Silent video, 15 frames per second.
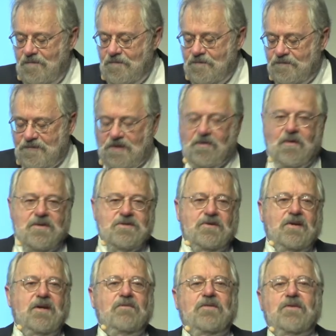you're always
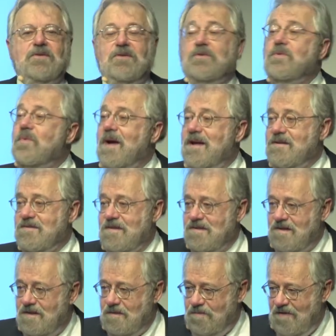looking for new ways to
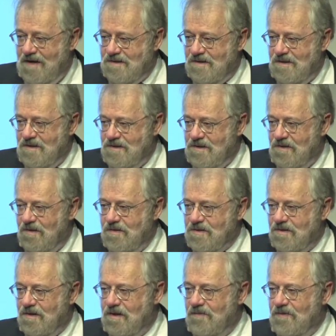see the president. So you're
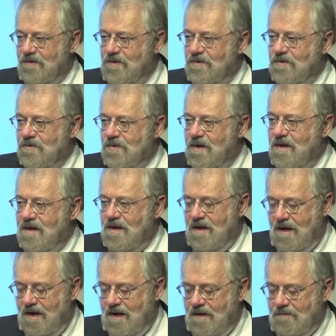always looking for new
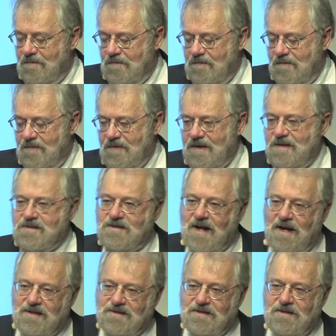um,
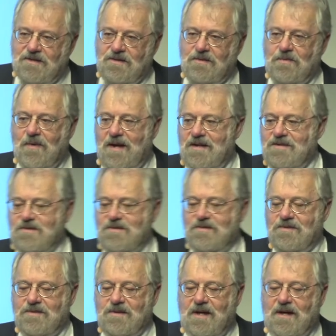insights and new ways
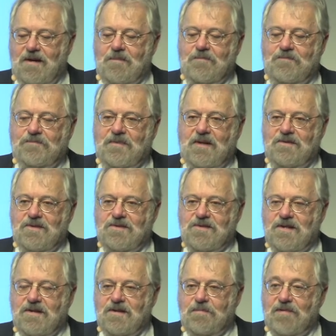to, um, to
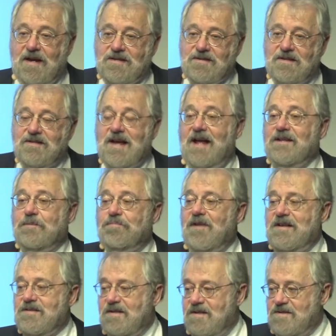see the president and the
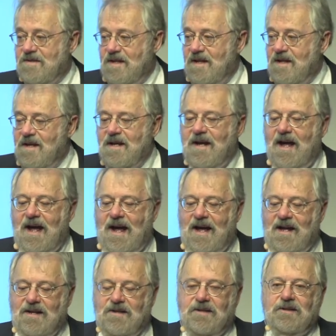presidency.
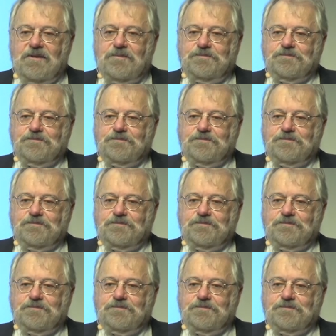And